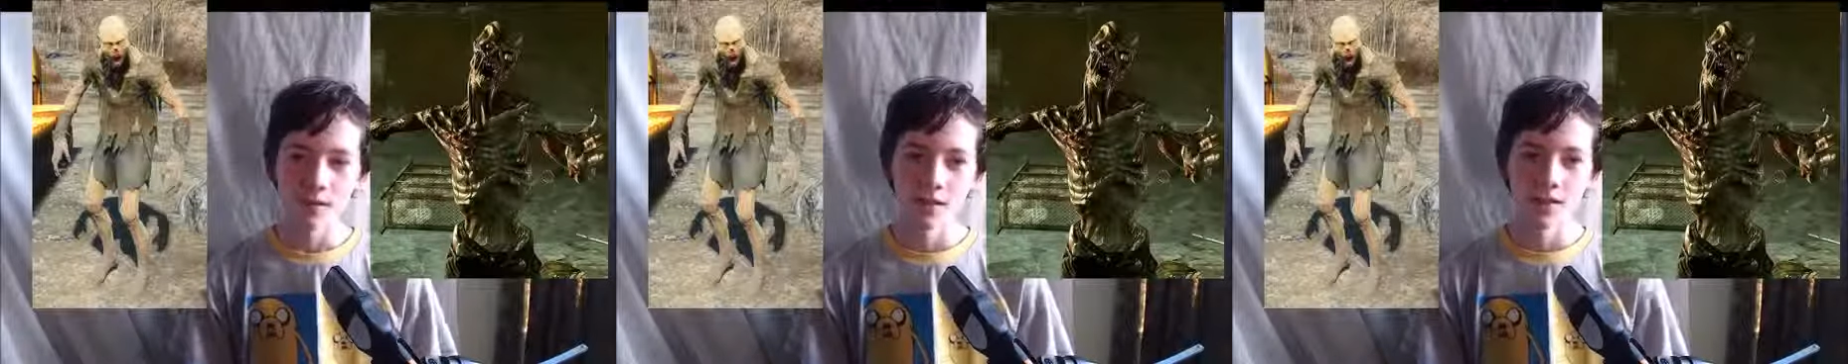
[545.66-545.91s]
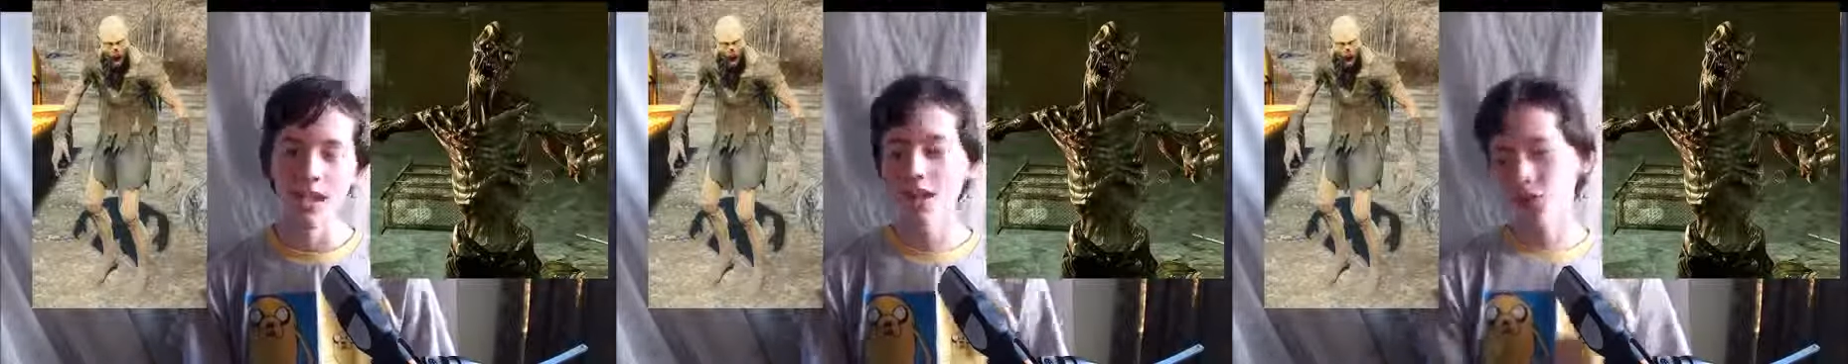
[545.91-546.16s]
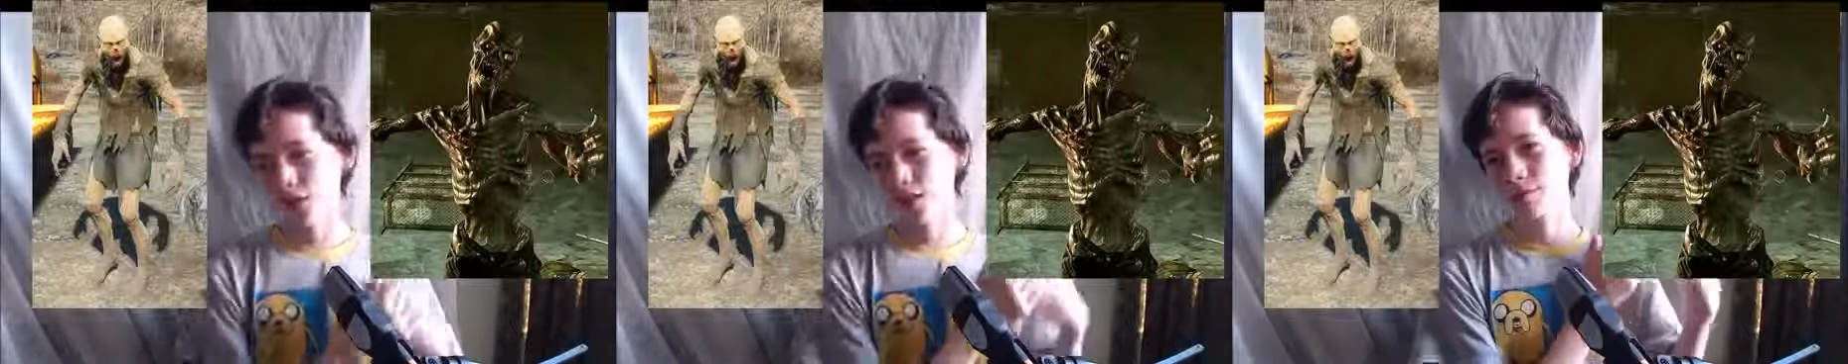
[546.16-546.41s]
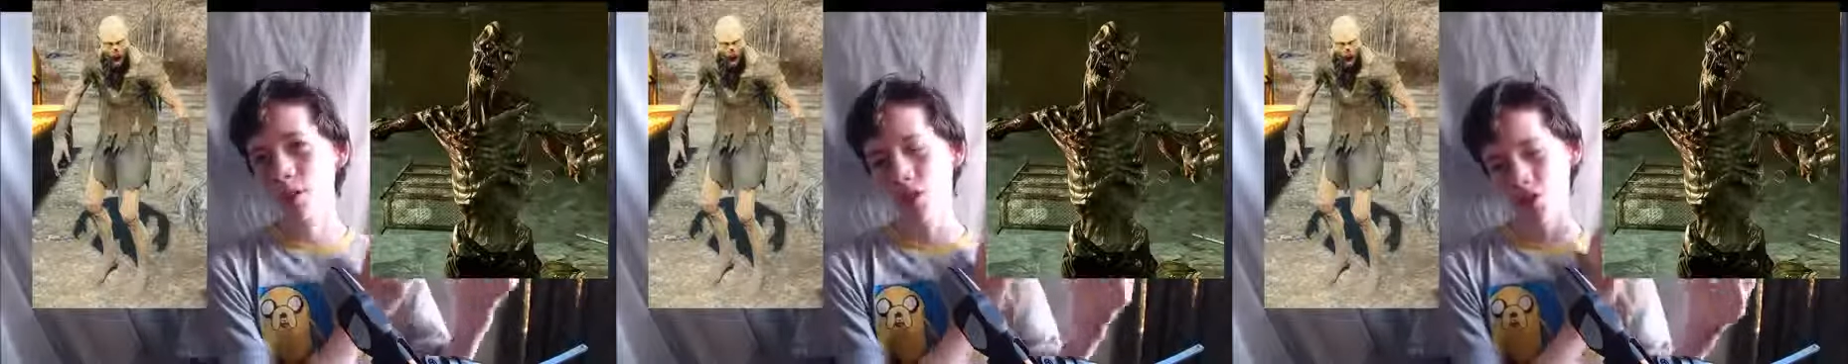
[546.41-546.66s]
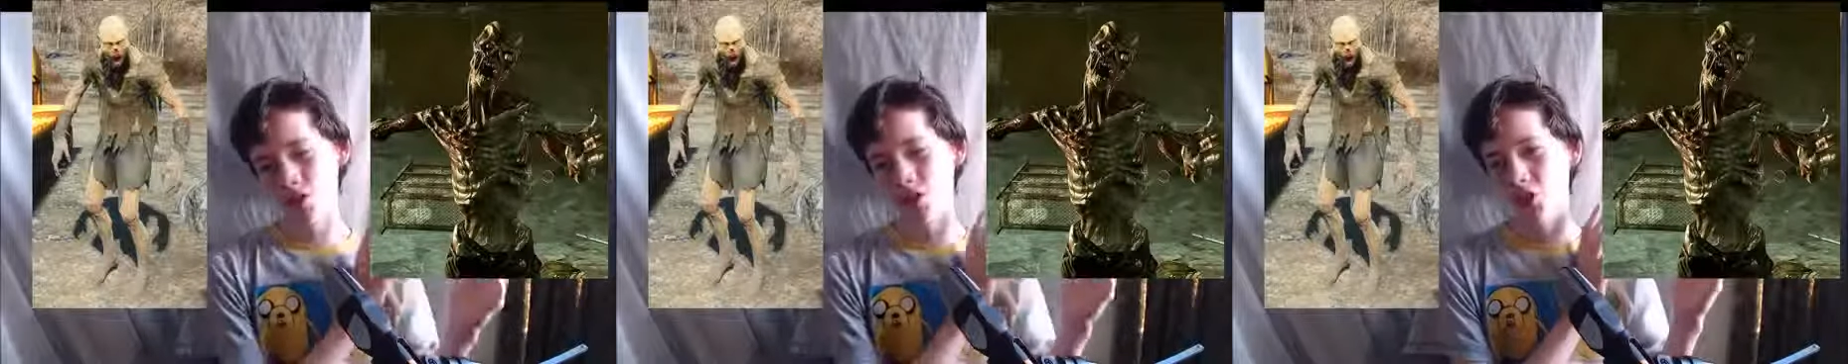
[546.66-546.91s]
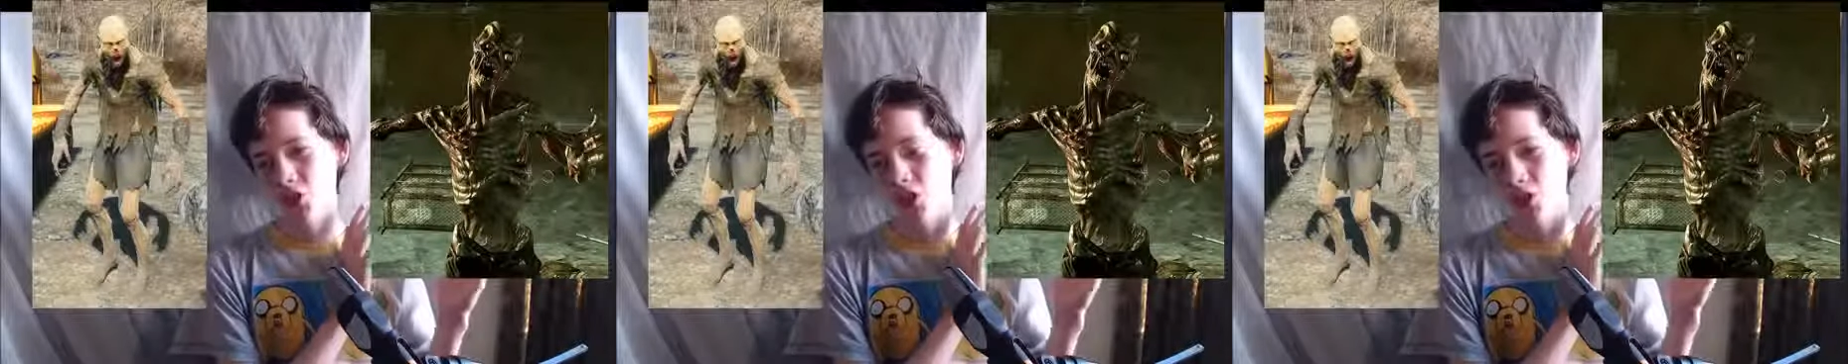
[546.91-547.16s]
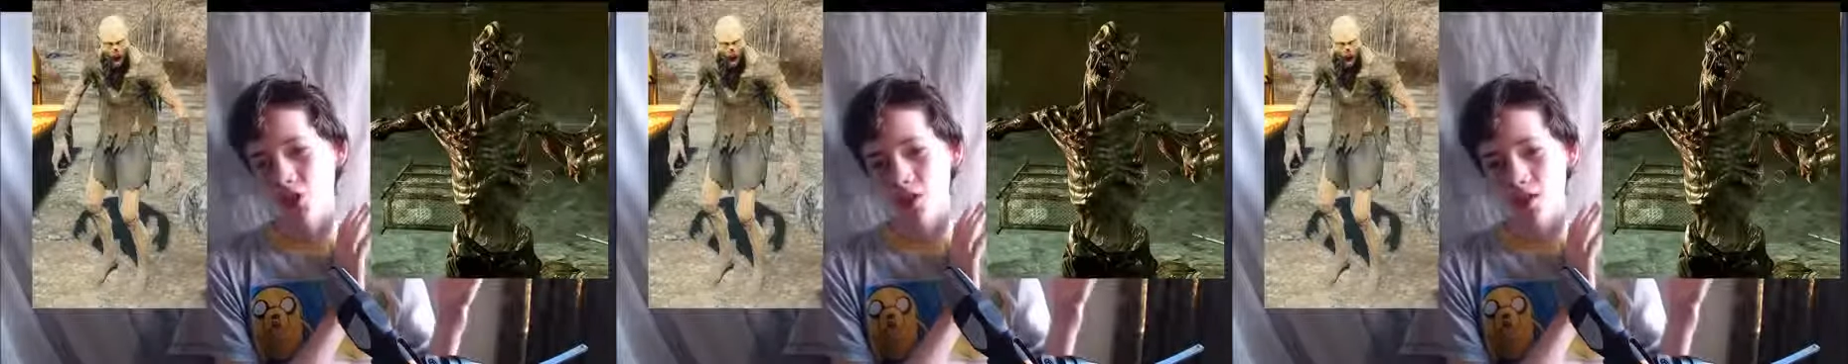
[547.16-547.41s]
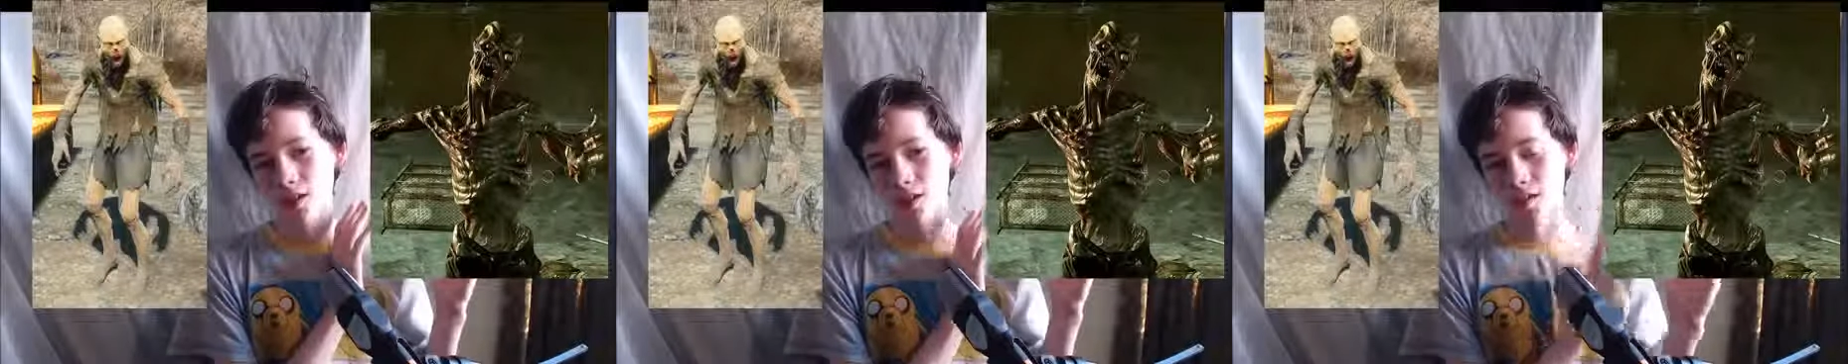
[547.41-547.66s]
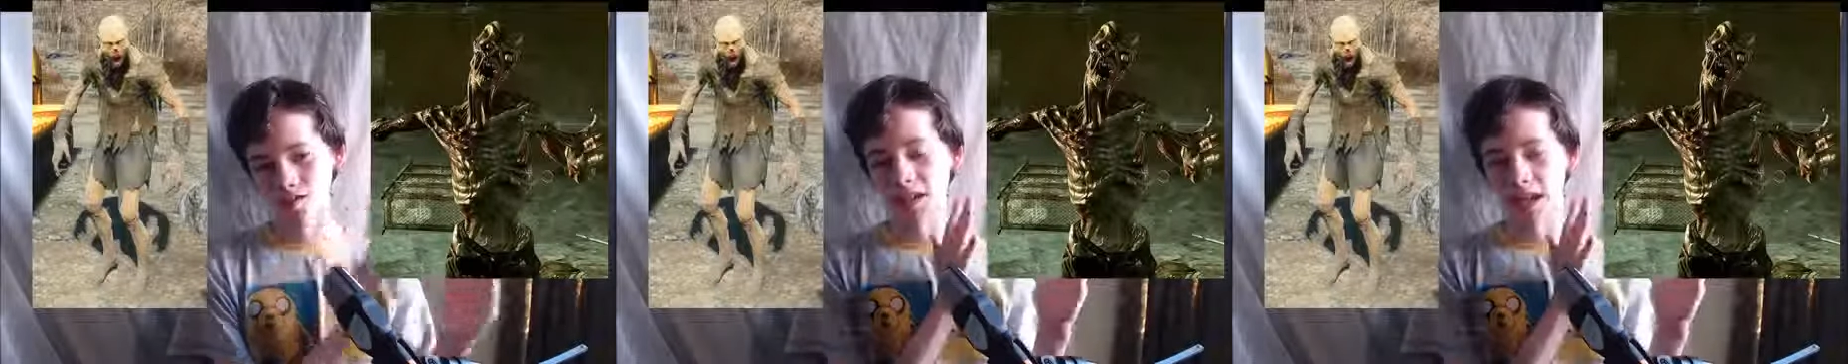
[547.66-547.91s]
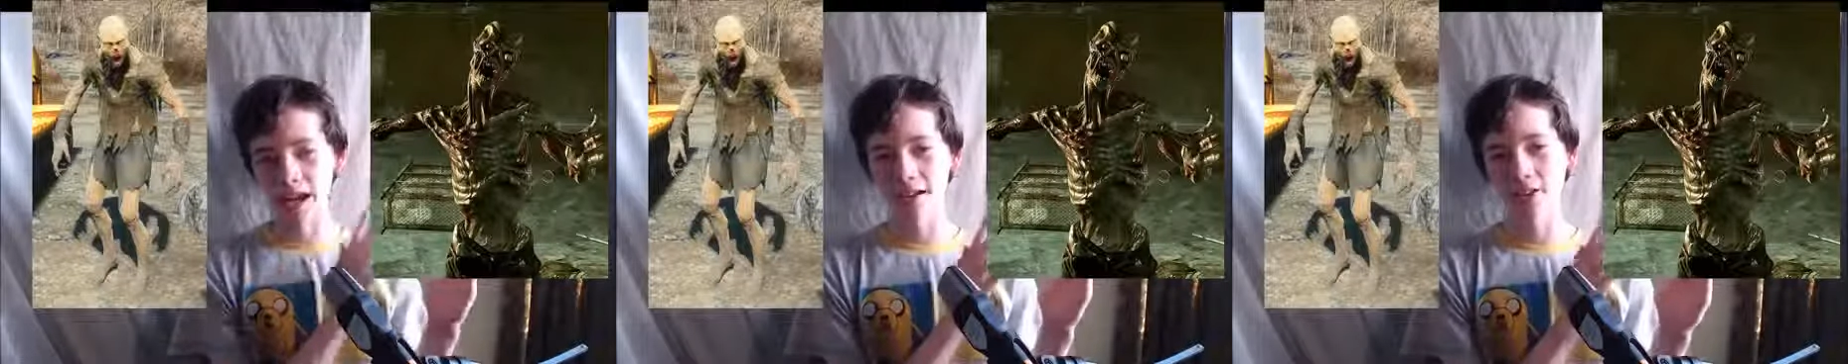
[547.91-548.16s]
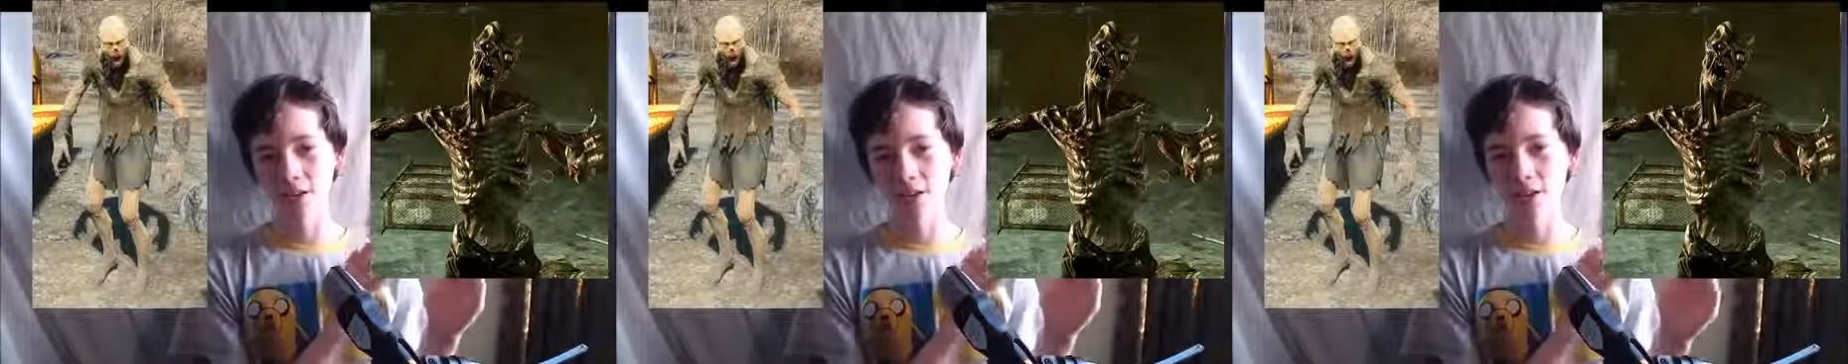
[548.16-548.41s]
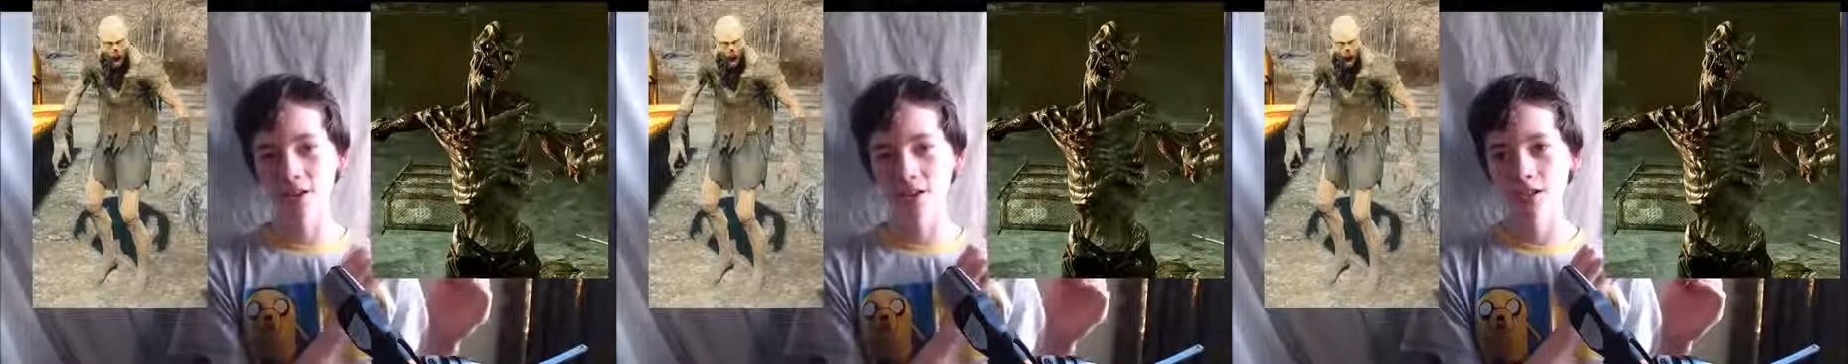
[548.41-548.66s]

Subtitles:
it's just much scarier,